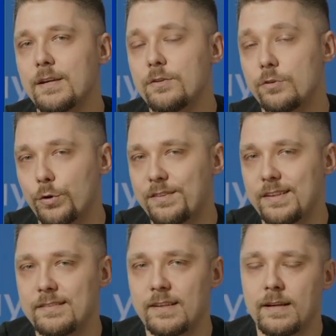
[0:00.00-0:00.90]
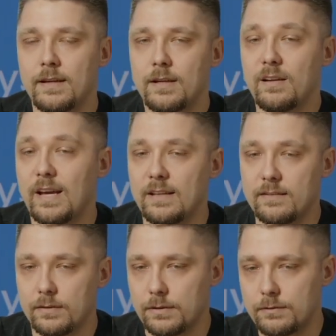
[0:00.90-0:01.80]
sources, and
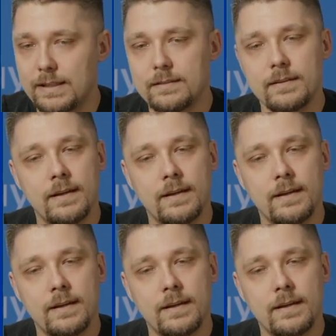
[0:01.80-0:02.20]
so on, right?